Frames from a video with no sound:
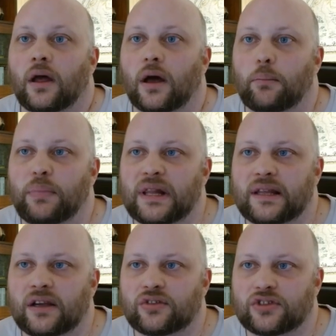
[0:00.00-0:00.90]

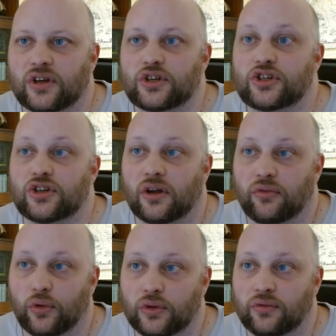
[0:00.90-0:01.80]
Building of such
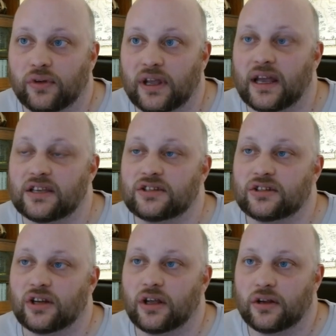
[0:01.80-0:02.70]

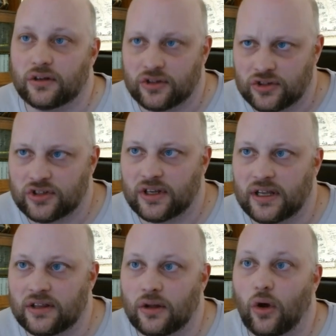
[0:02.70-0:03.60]
fortifications
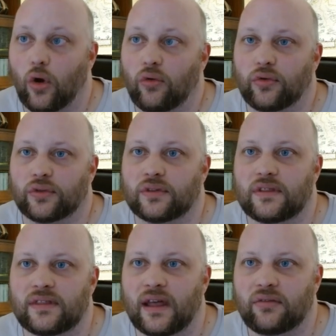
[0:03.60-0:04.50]
in Ofoten
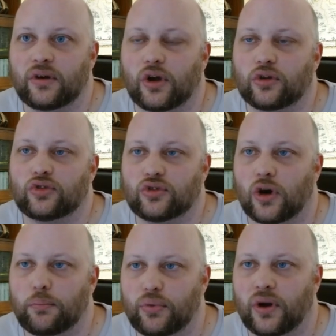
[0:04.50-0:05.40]
never got
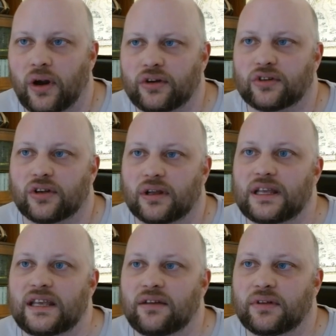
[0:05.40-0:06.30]
top priority,
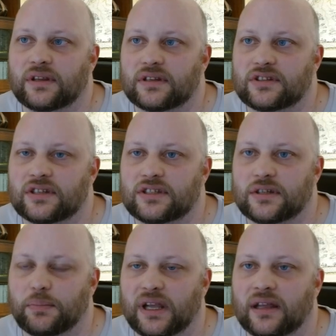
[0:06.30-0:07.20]
even since the
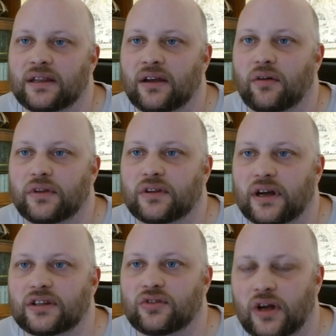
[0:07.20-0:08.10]
beginning of the
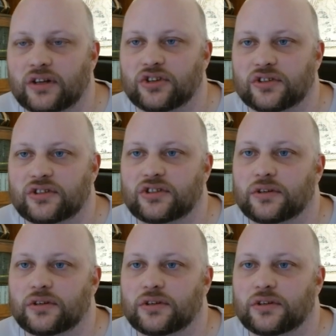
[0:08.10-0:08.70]
1900s.